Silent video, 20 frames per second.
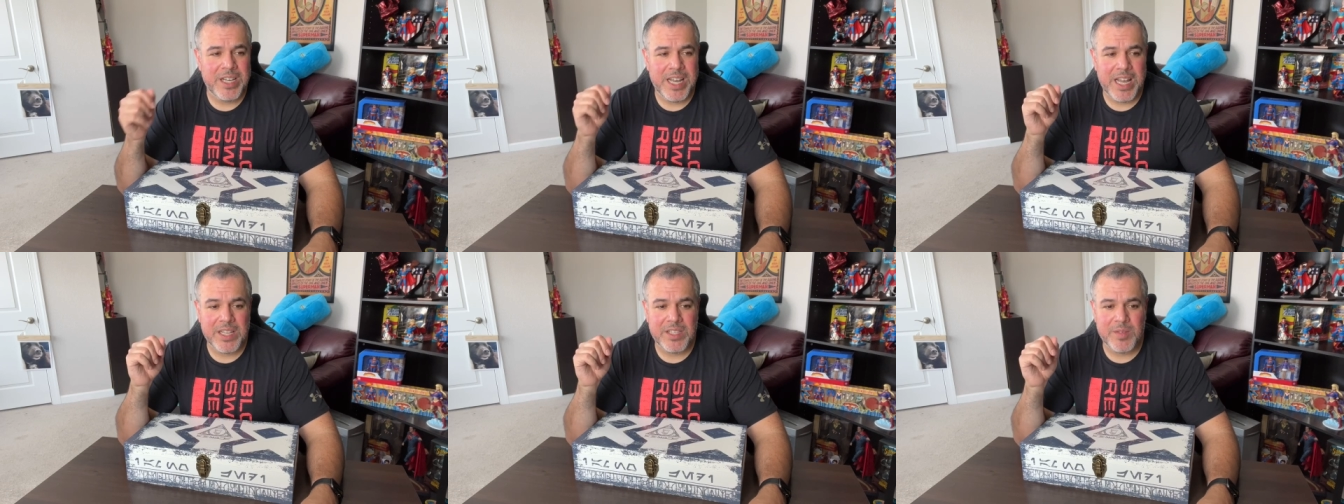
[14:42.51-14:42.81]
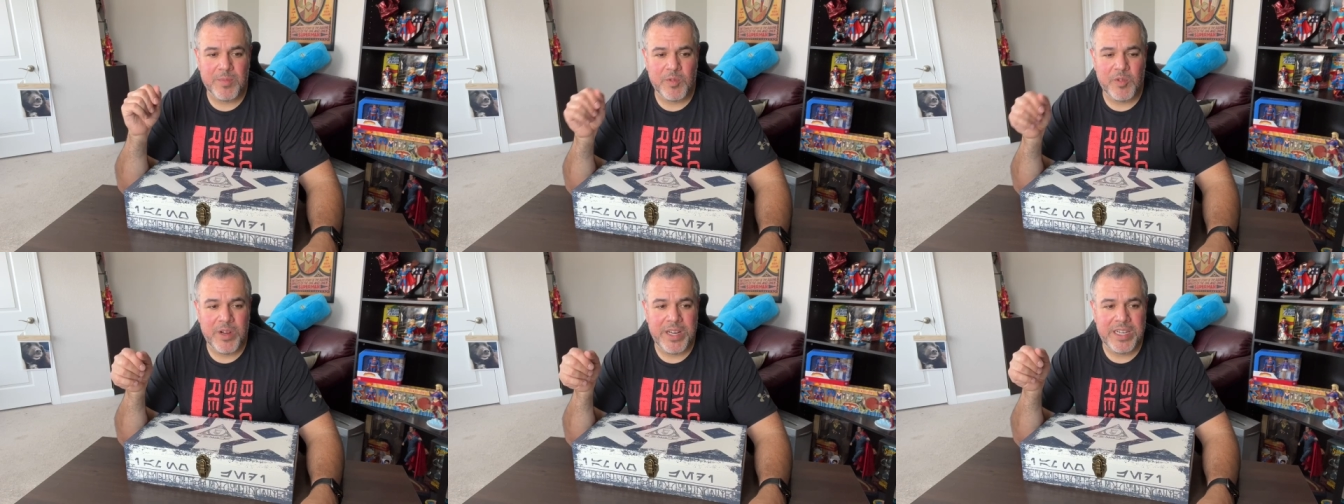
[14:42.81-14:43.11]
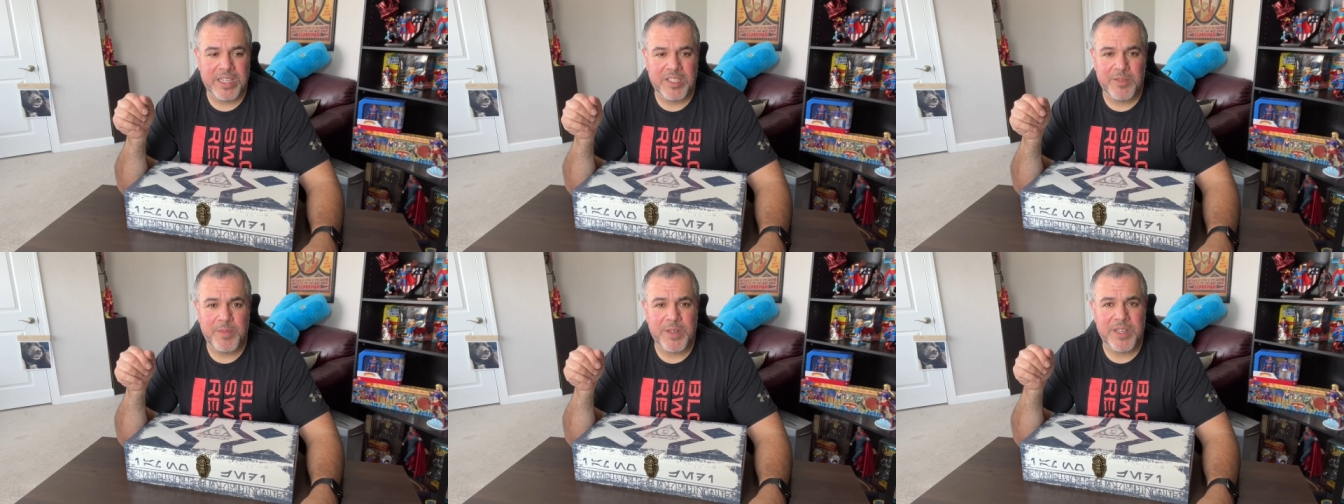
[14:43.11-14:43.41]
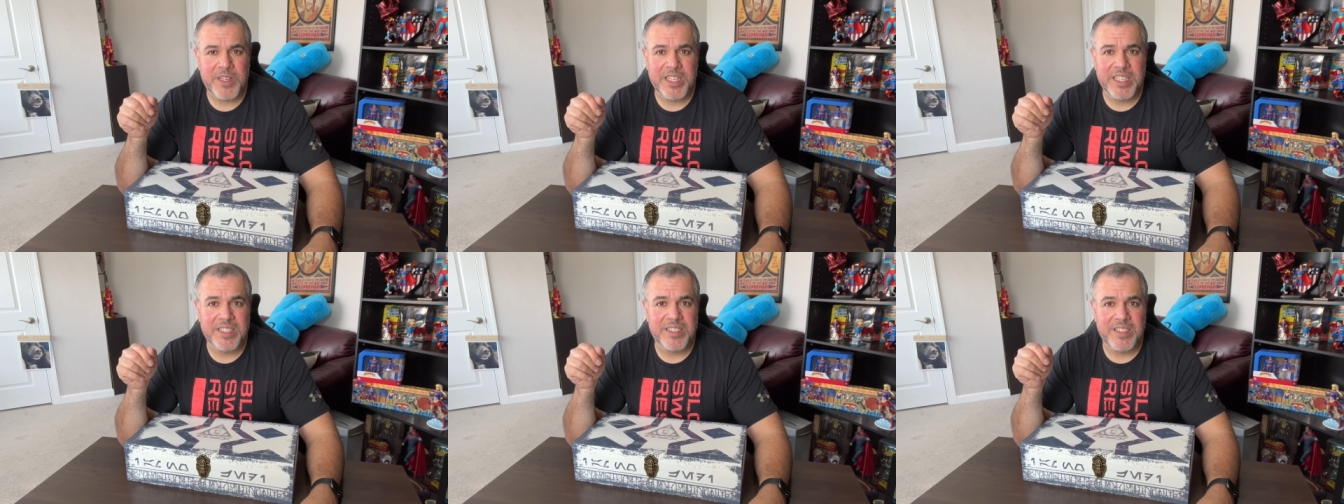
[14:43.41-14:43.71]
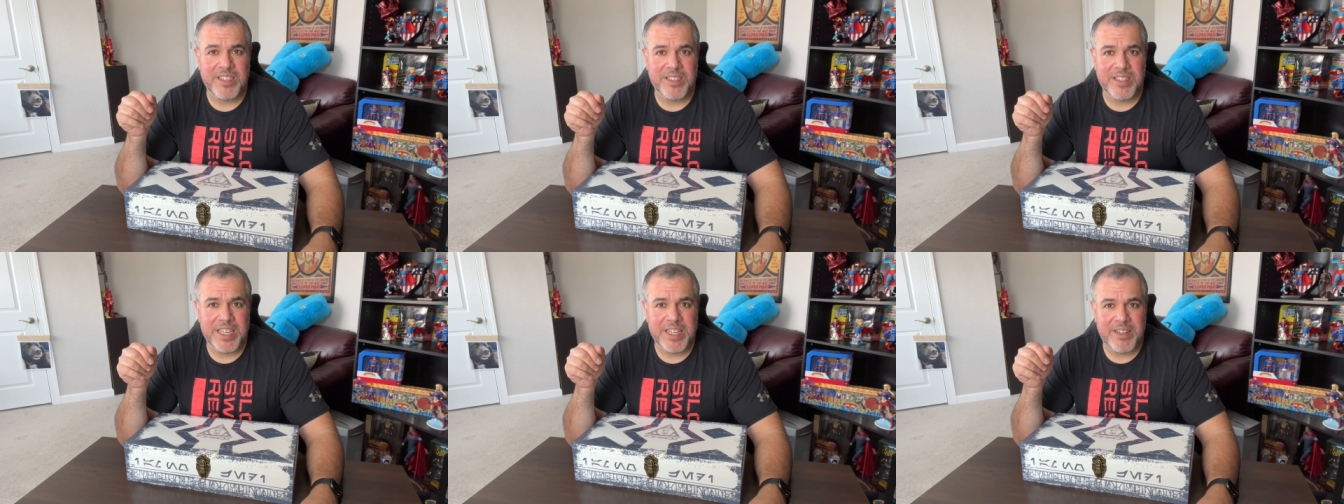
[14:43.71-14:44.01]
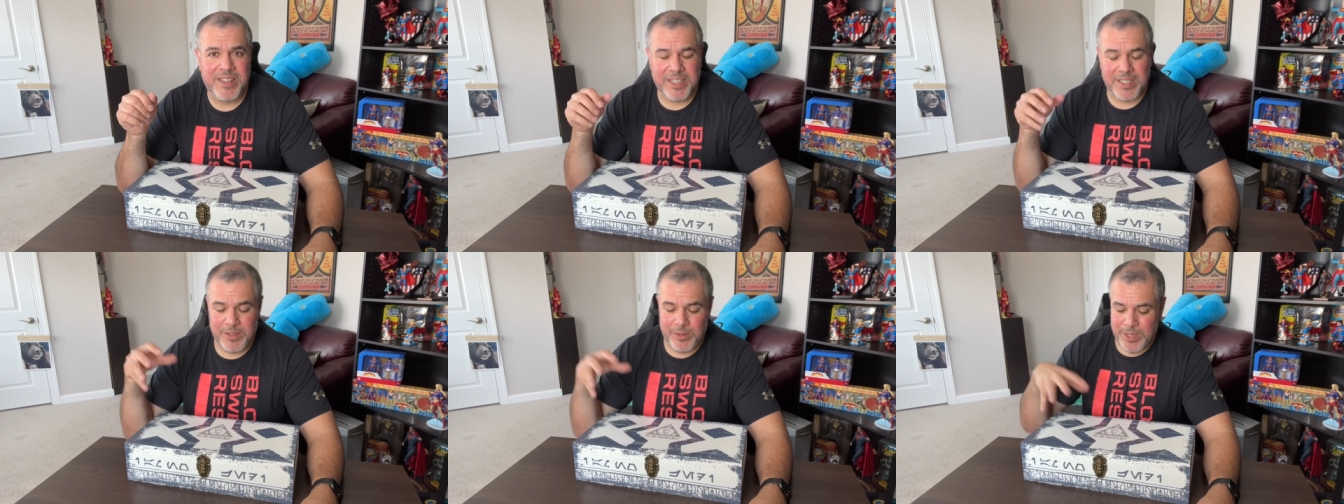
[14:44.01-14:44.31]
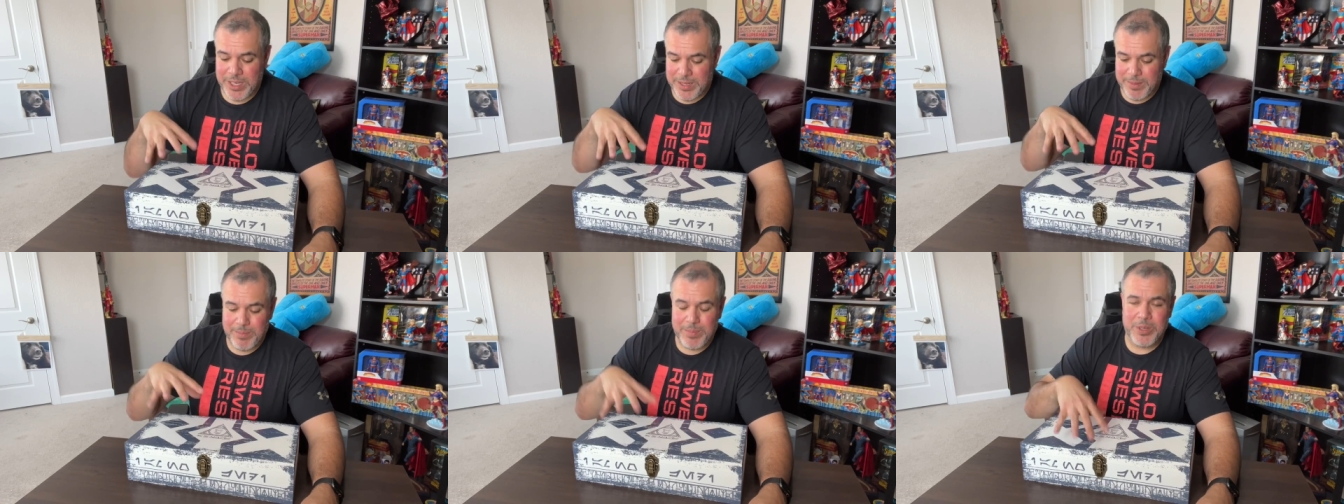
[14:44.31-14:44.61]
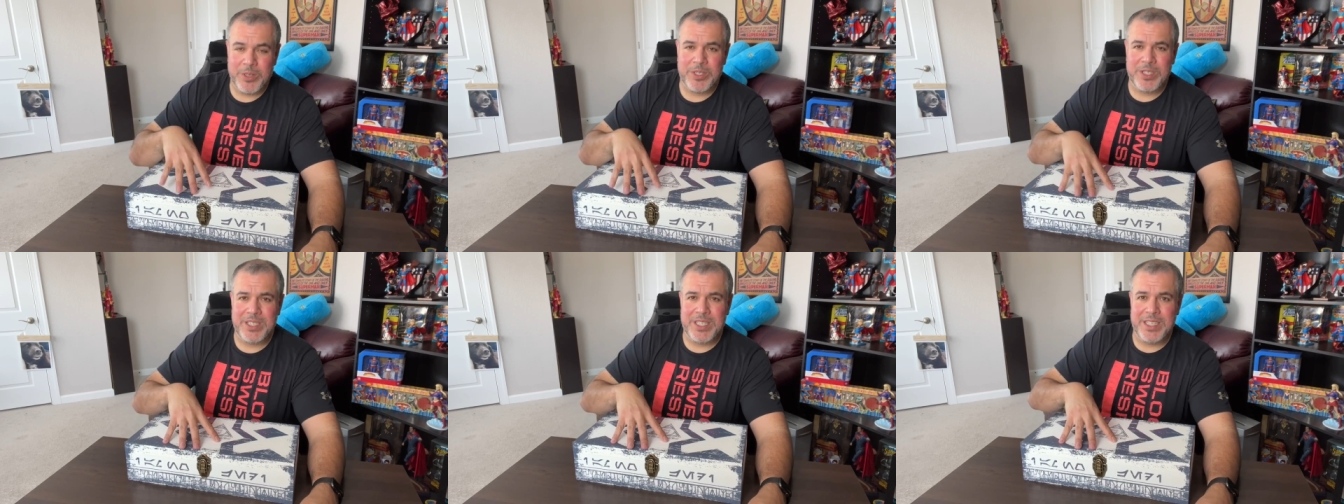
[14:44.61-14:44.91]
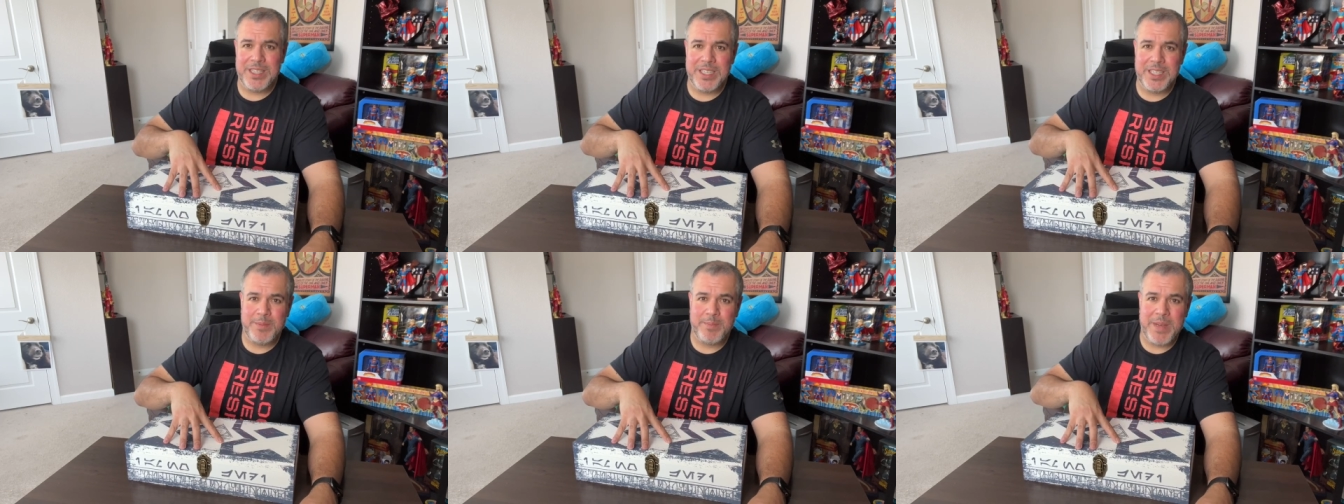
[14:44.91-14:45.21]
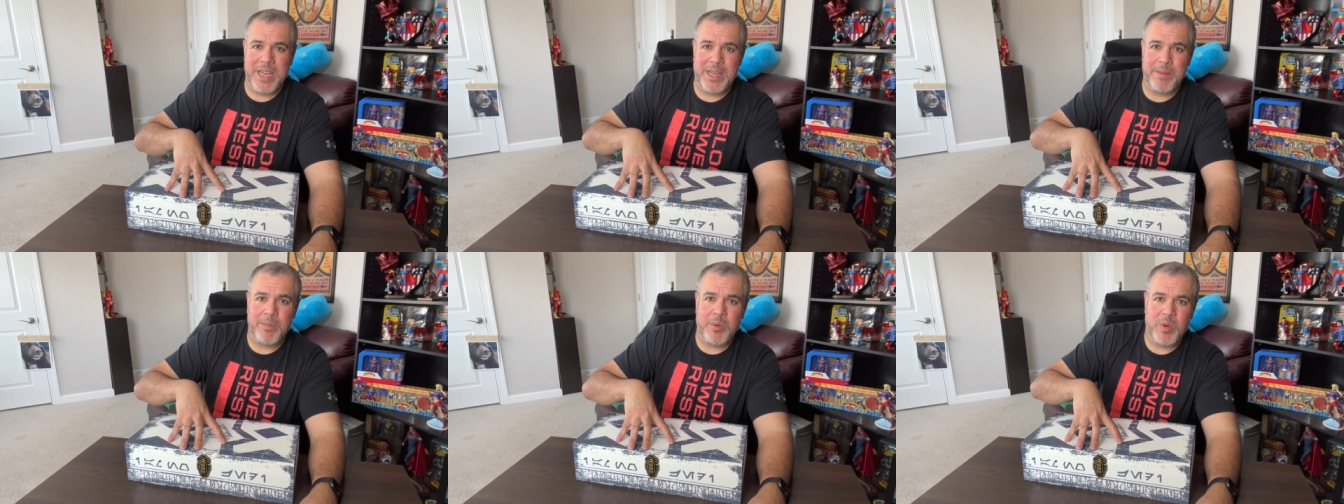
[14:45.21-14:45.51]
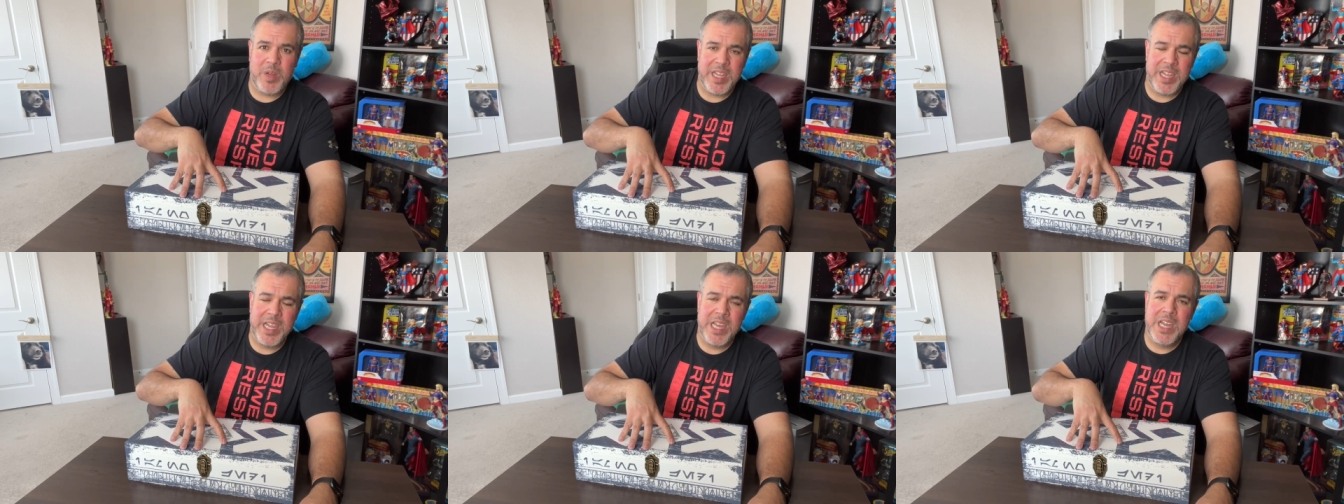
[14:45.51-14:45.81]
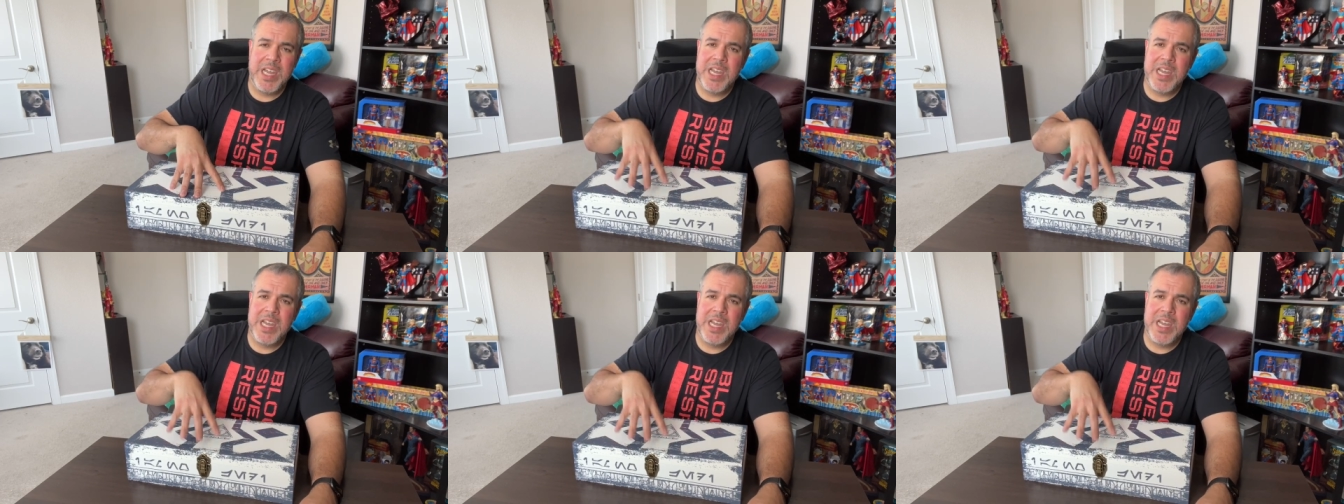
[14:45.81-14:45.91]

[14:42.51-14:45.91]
had some great experiences there, including purchasing this bad boy,